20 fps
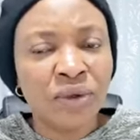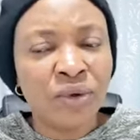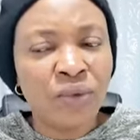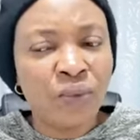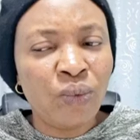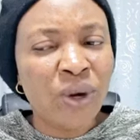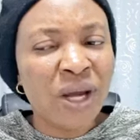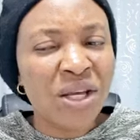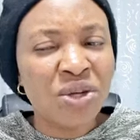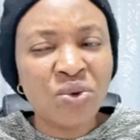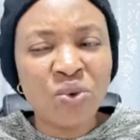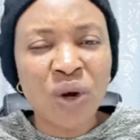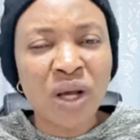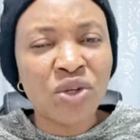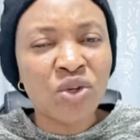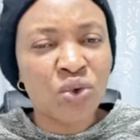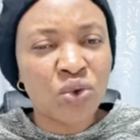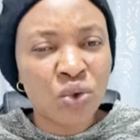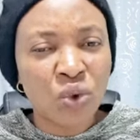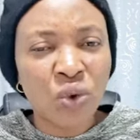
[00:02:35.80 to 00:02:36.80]
where you are
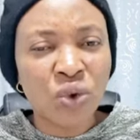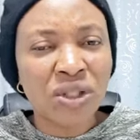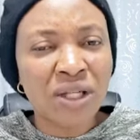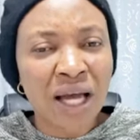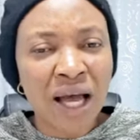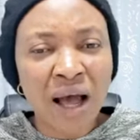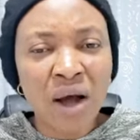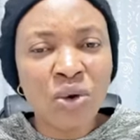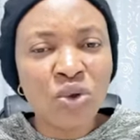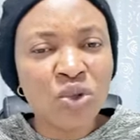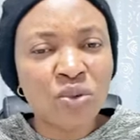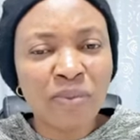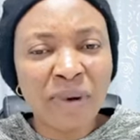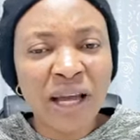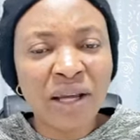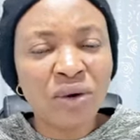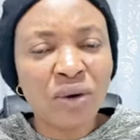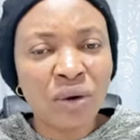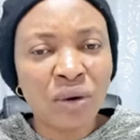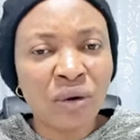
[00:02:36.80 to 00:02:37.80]
sold out
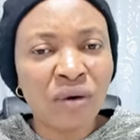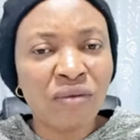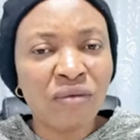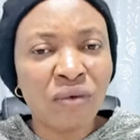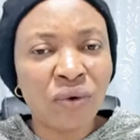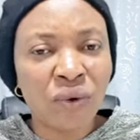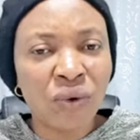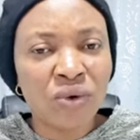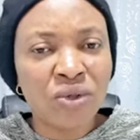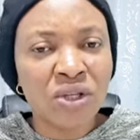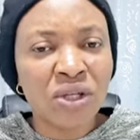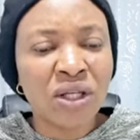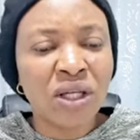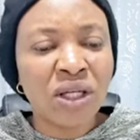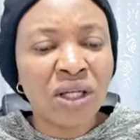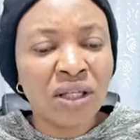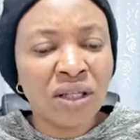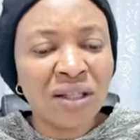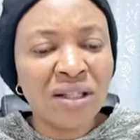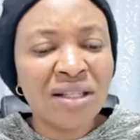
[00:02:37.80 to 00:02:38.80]
by your loved ones.
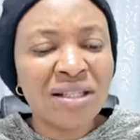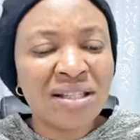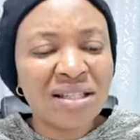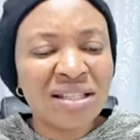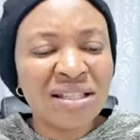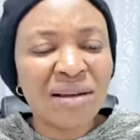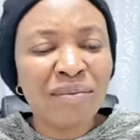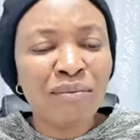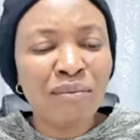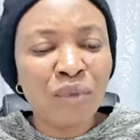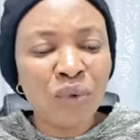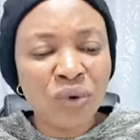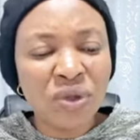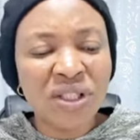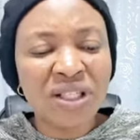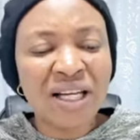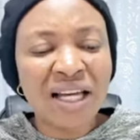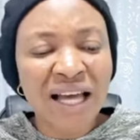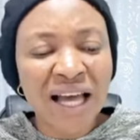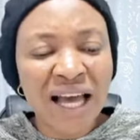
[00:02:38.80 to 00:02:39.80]
This is a
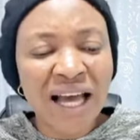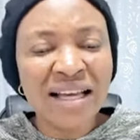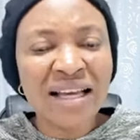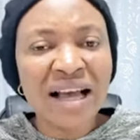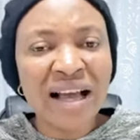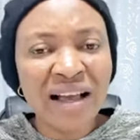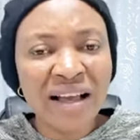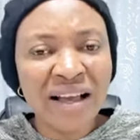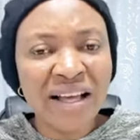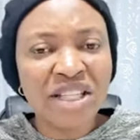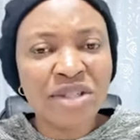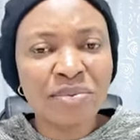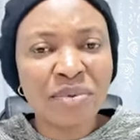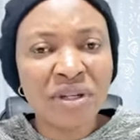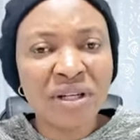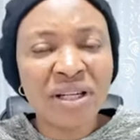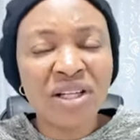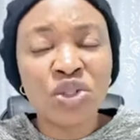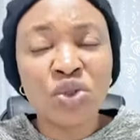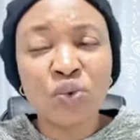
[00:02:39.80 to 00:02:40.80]
Mordecai
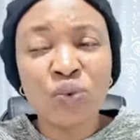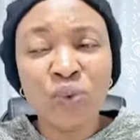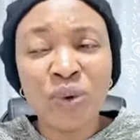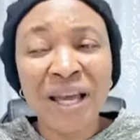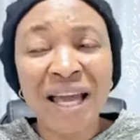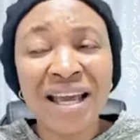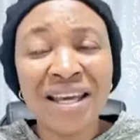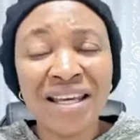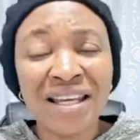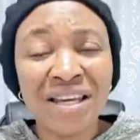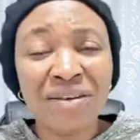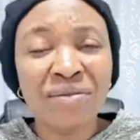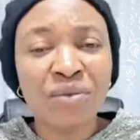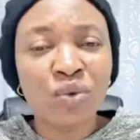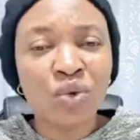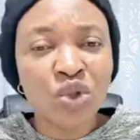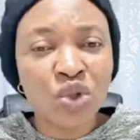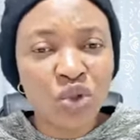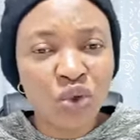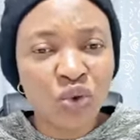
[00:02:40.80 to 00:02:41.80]
experience where
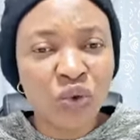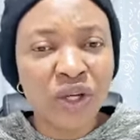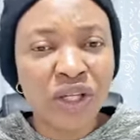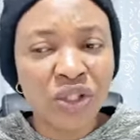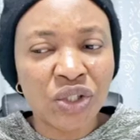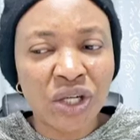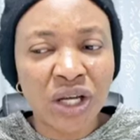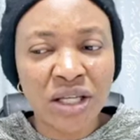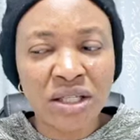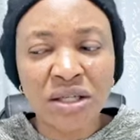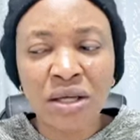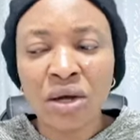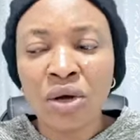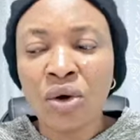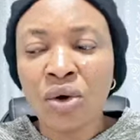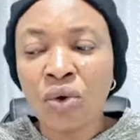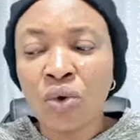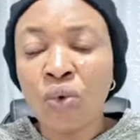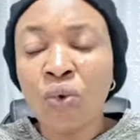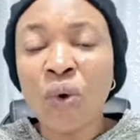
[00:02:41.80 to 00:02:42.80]
even strangers
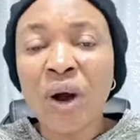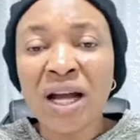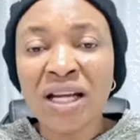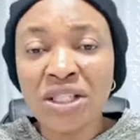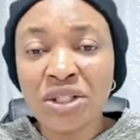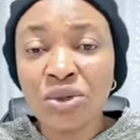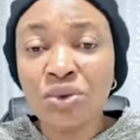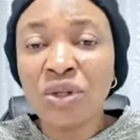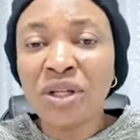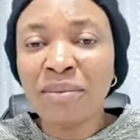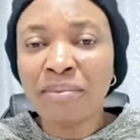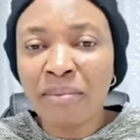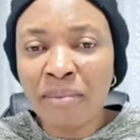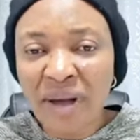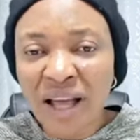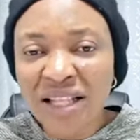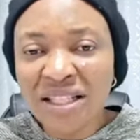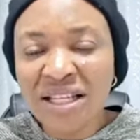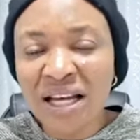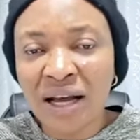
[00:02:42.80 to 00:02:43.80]
who are doing
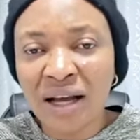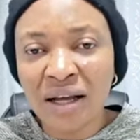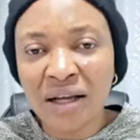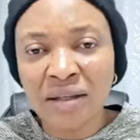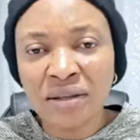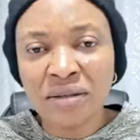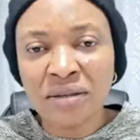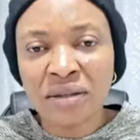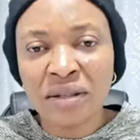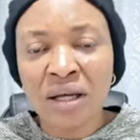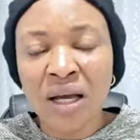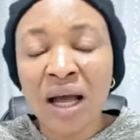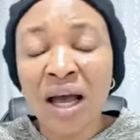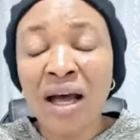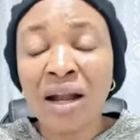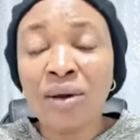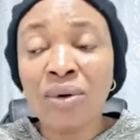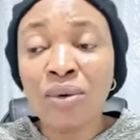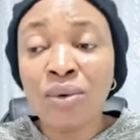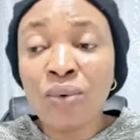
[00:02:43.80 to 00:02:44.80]
better
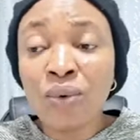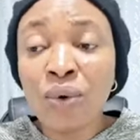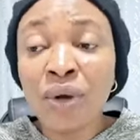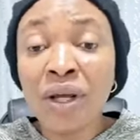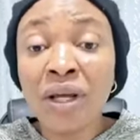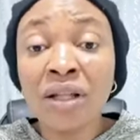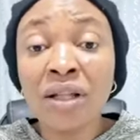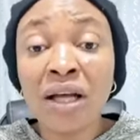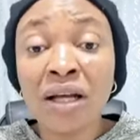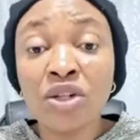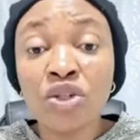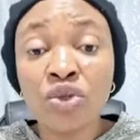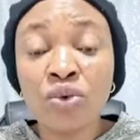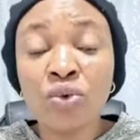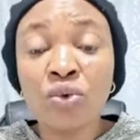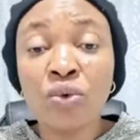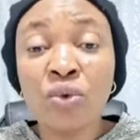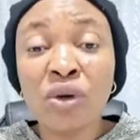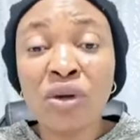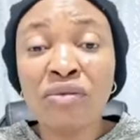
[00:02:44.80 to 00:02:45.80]
are looking at
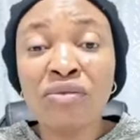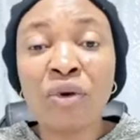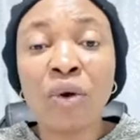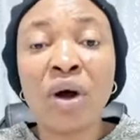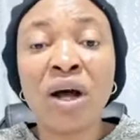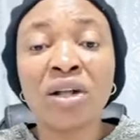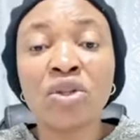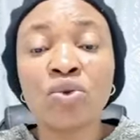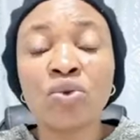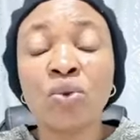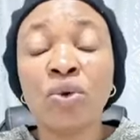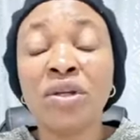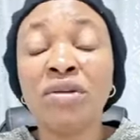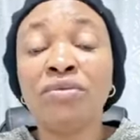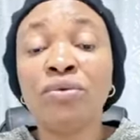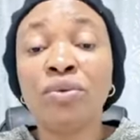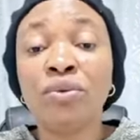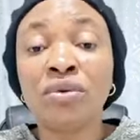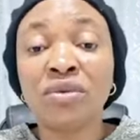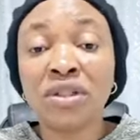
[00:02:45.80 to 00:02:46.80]
you, looking for how to
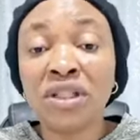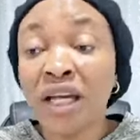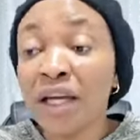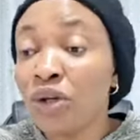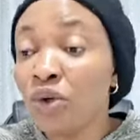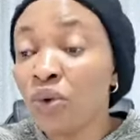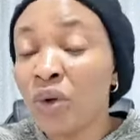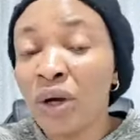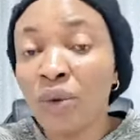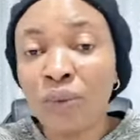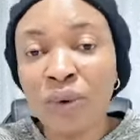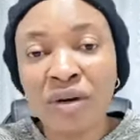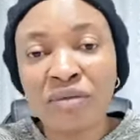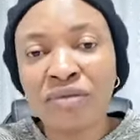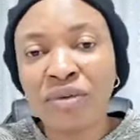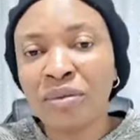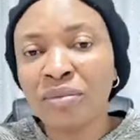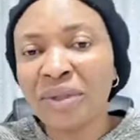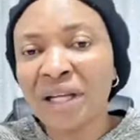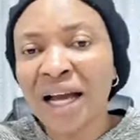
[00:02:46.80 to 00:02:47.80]
even take you away
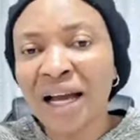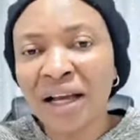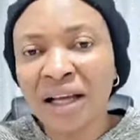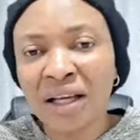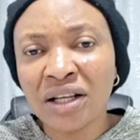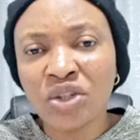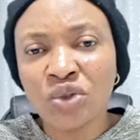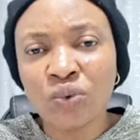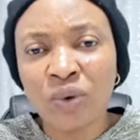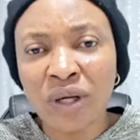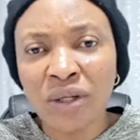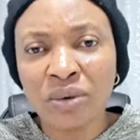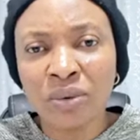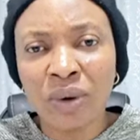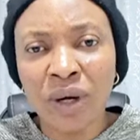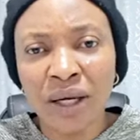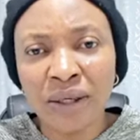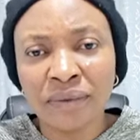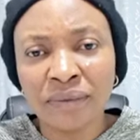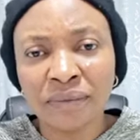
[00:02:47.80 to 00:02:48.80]
from that gate where you
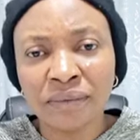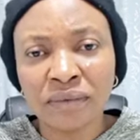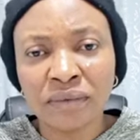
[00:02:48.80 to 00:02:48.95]
are.